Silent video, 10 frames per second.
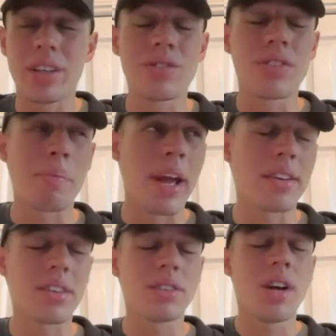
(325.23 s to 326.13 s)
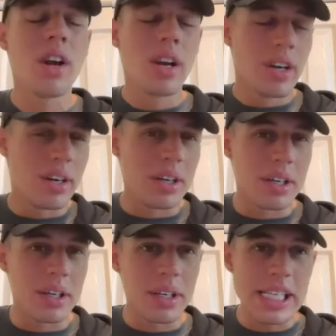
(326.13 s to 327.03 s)
for the Panthers,
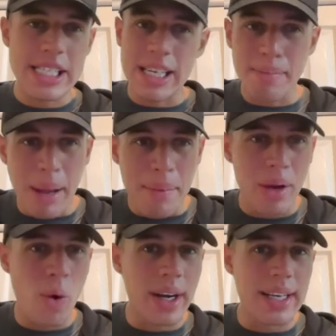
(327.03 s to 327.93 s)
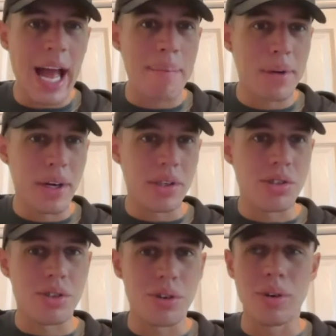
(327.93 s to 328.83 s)
you're going to see maybe one gap year or
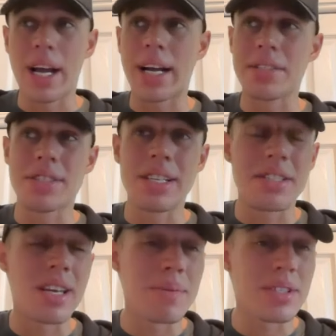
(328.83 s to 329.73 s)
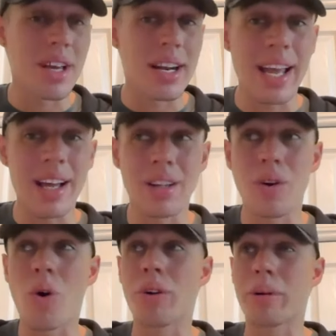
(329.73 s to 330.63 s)
two as this team is going to get a
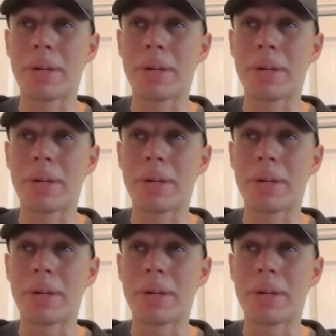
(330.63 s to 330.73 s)
little older.